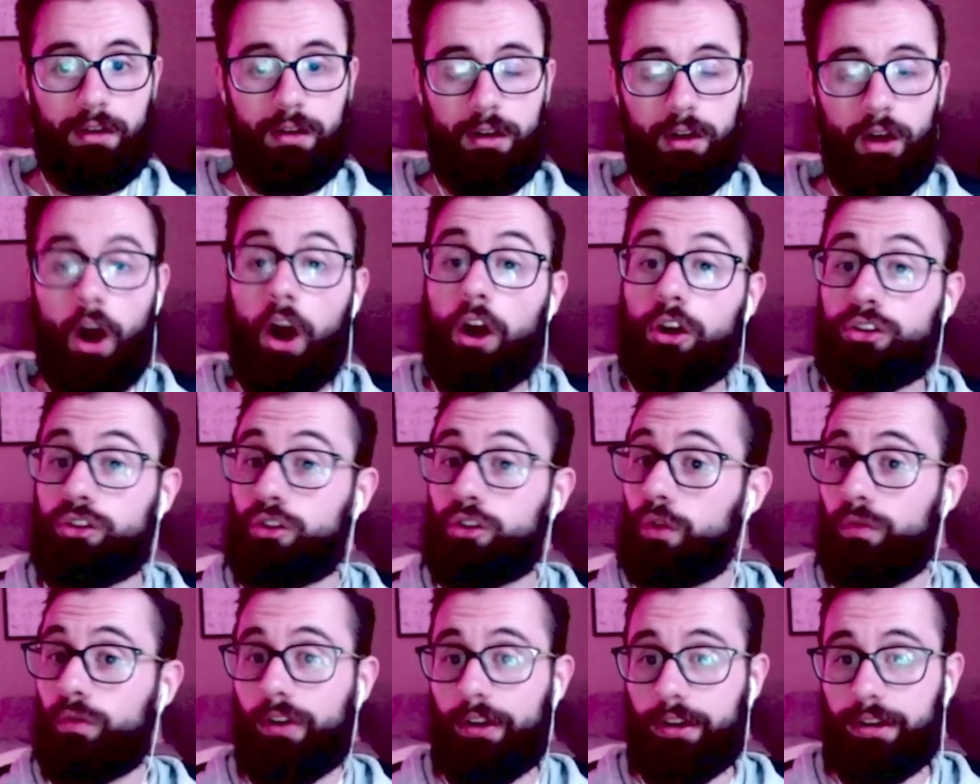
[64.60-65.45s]
are 2
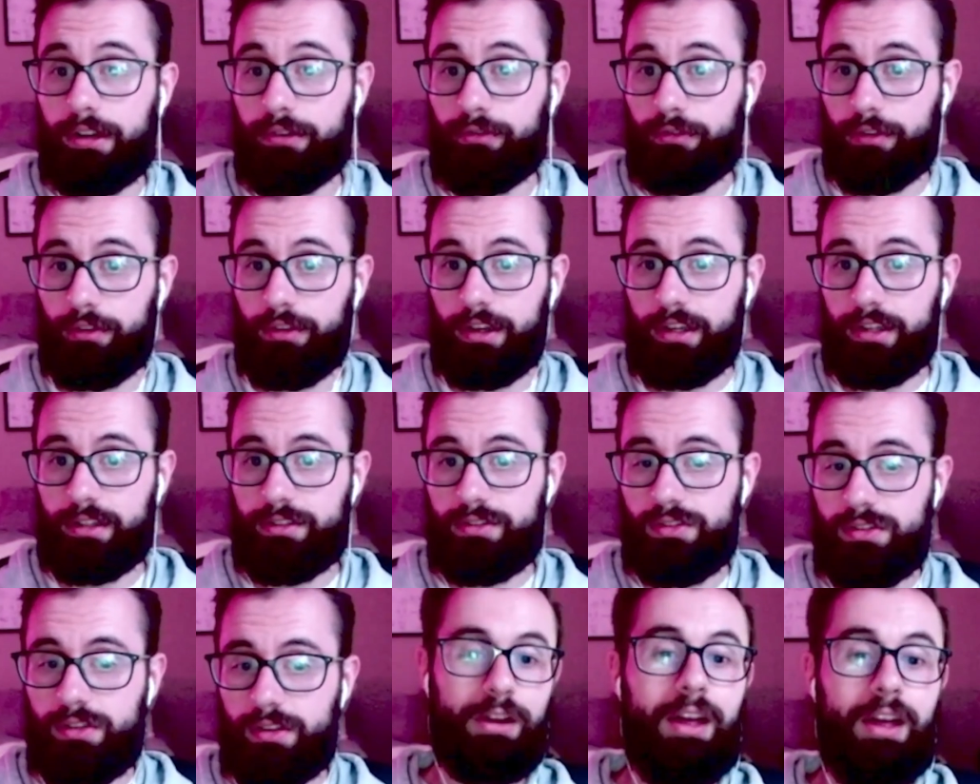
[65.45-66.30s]
very different
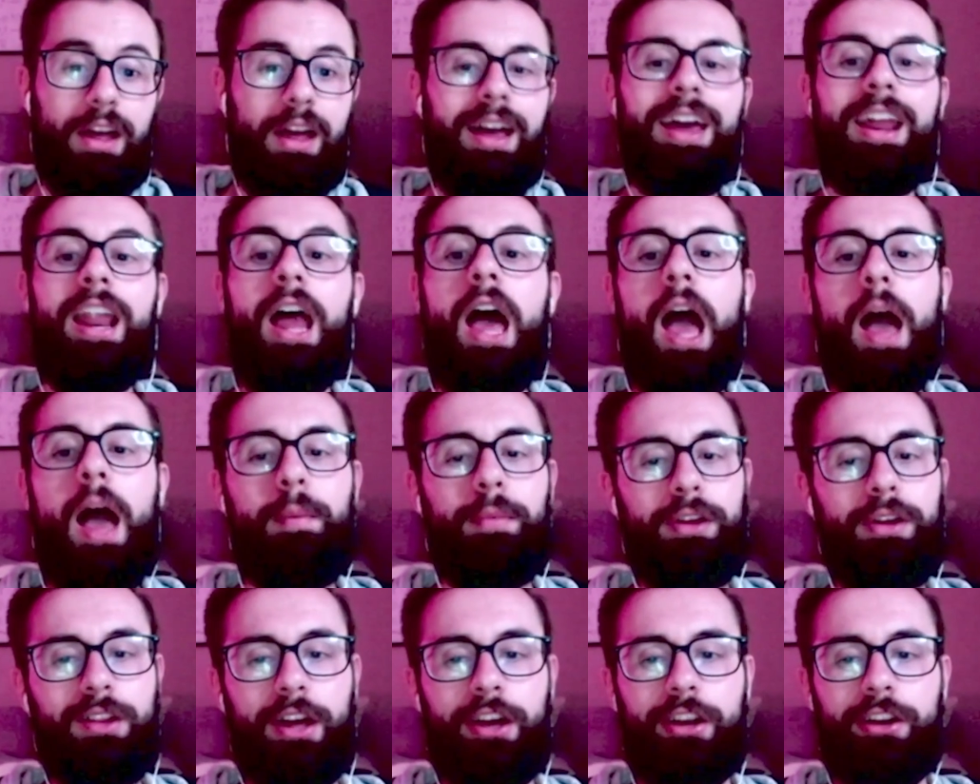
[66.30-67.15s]
things. An
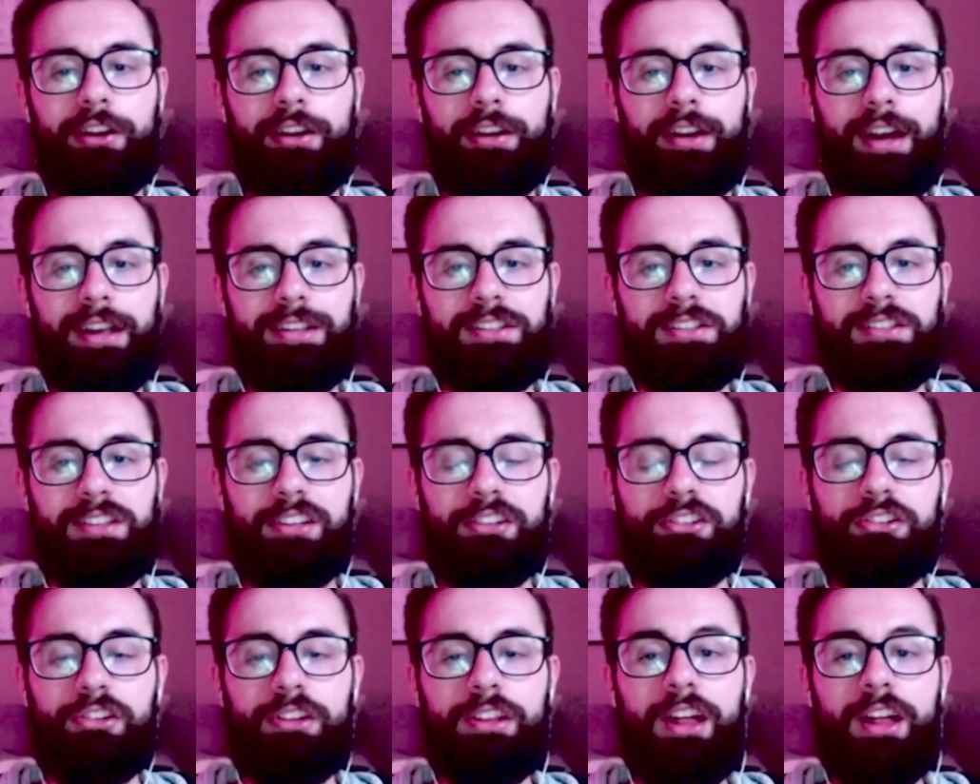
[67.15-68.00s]
emulator is
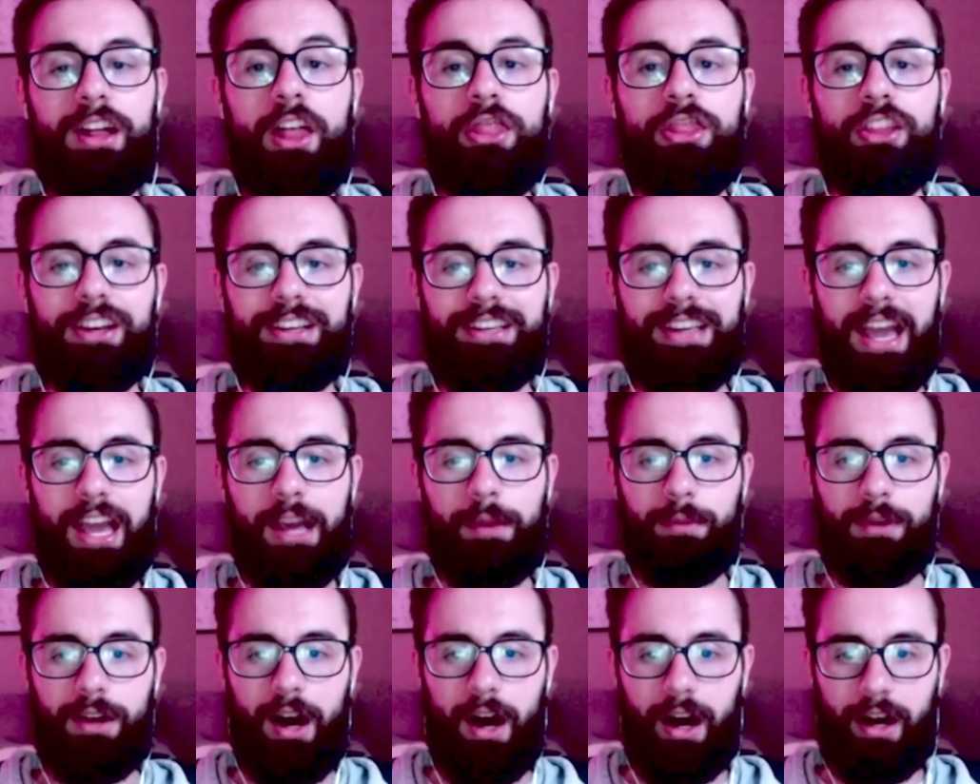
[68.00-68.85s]
essentially the game
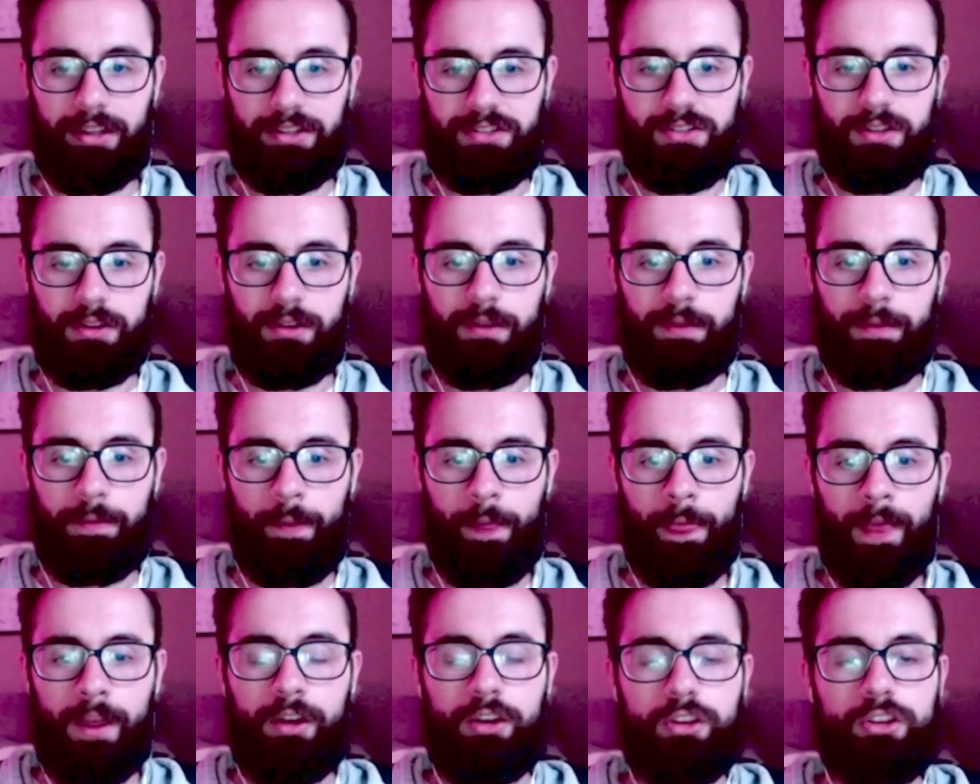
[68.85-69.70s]
console.
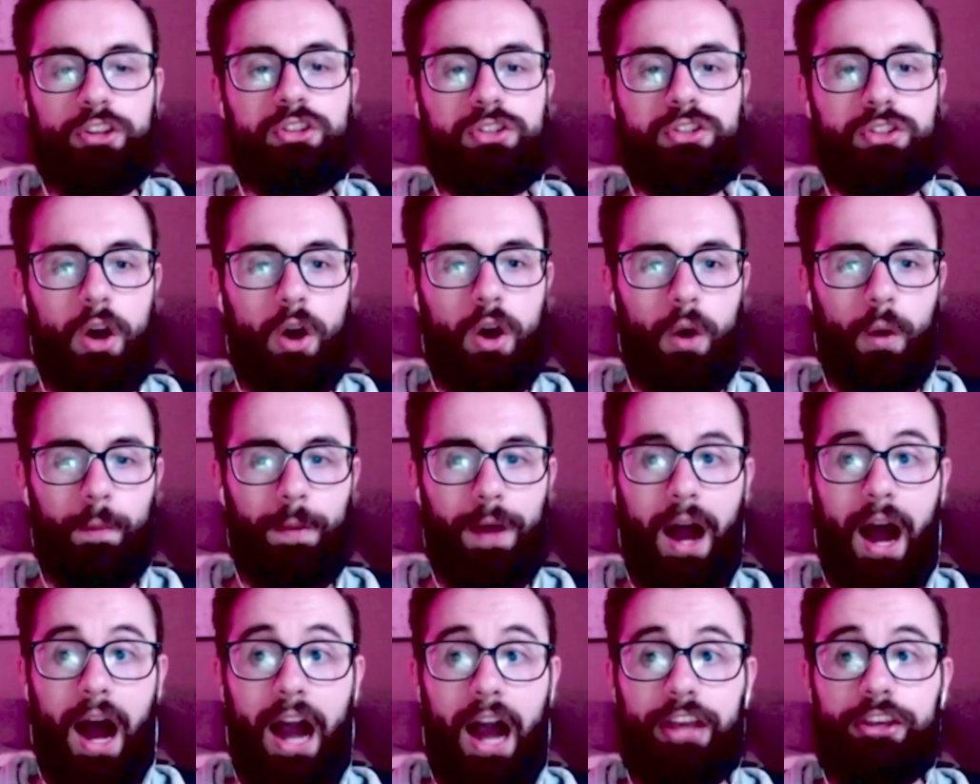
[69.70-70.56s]
So
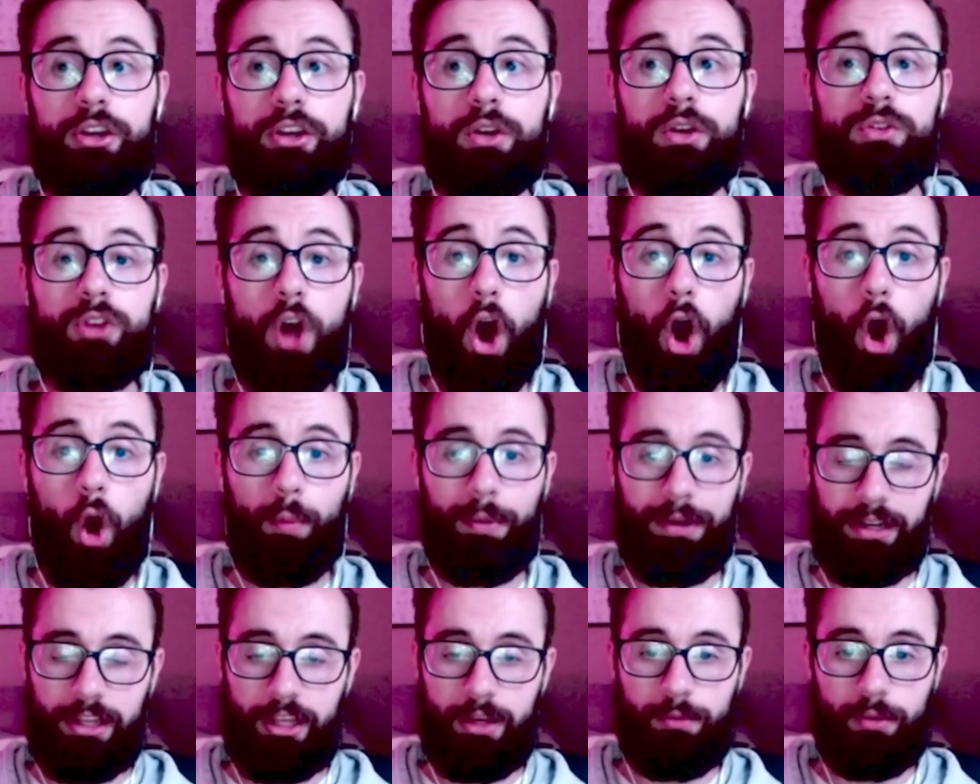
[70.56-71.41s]
I use
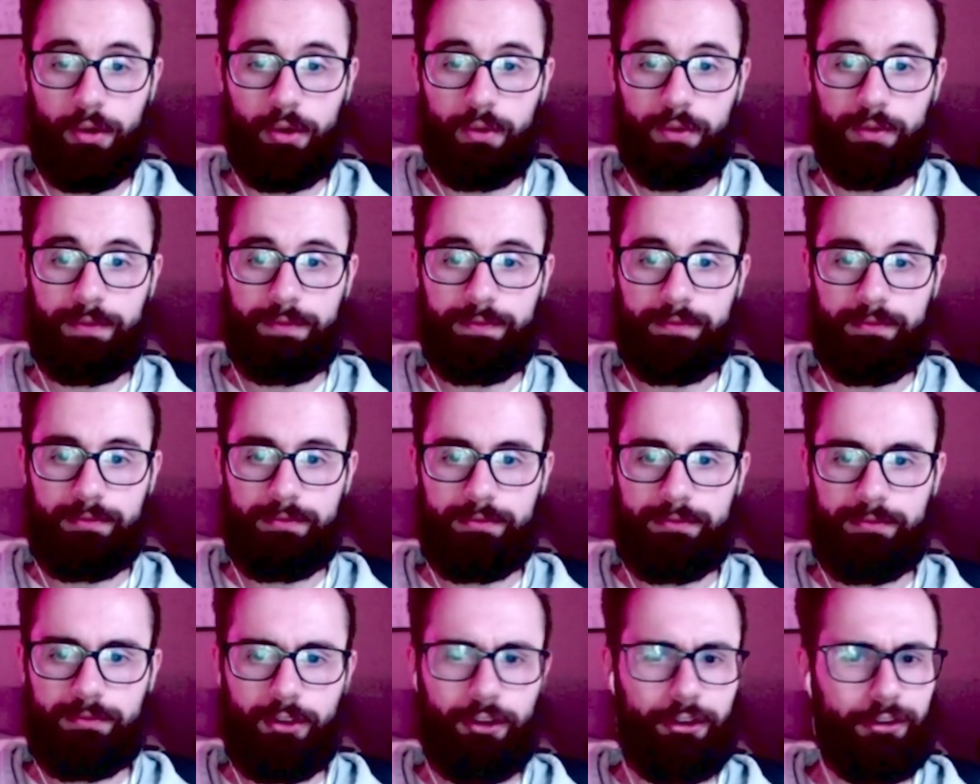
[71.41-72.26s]
OpenEMU,
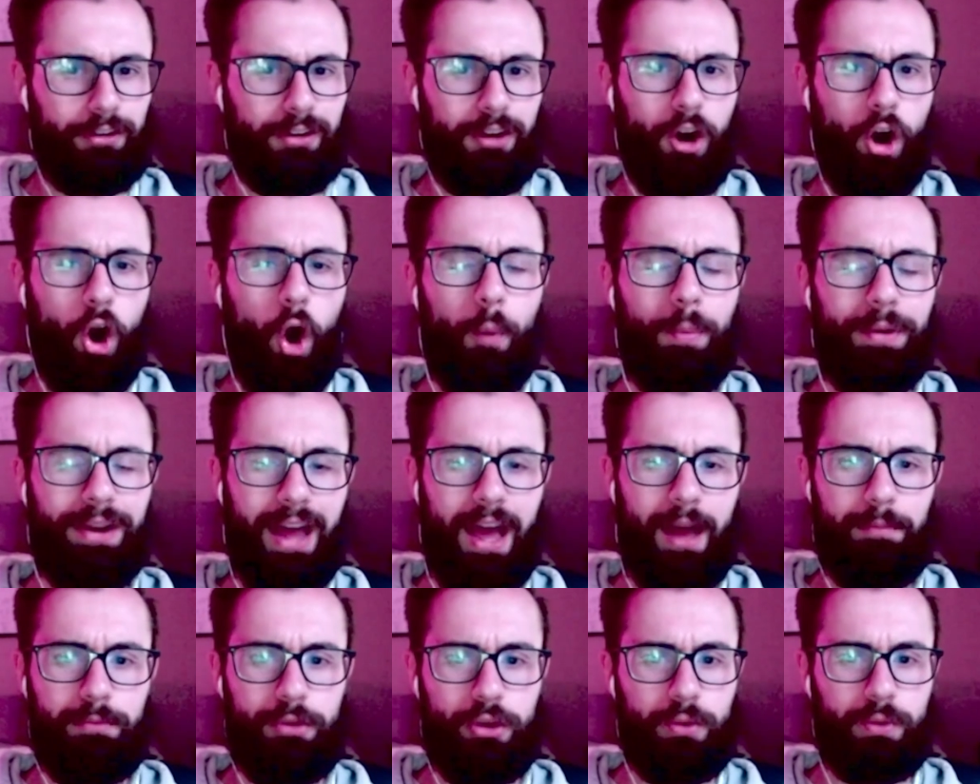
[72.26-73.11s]
or
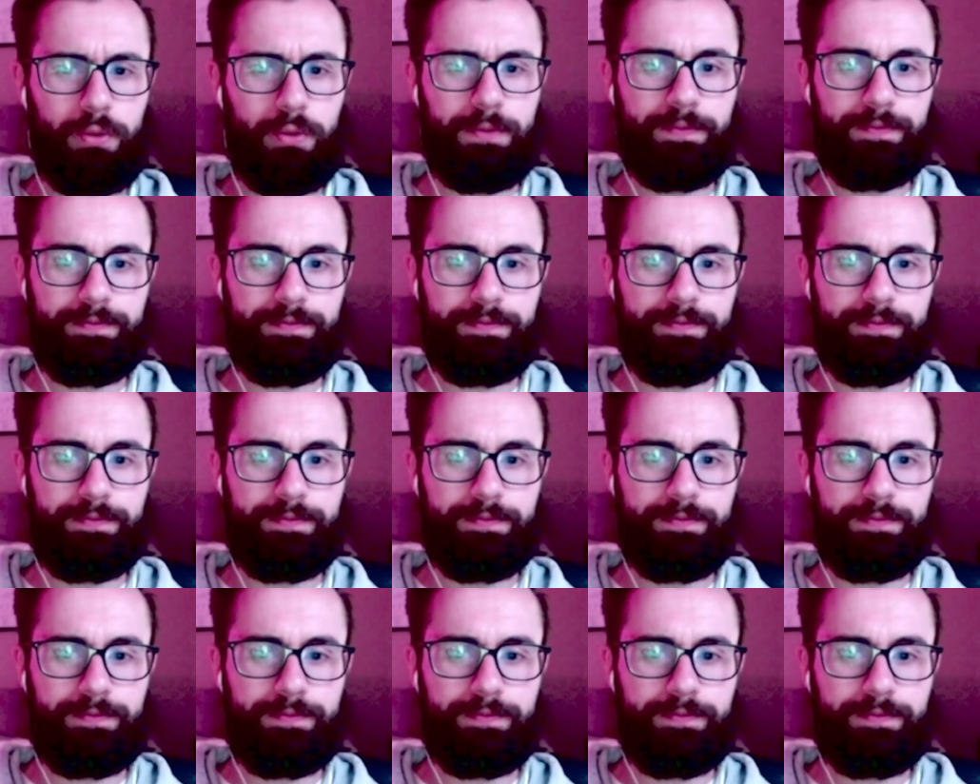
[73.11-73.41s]
OpenEMU.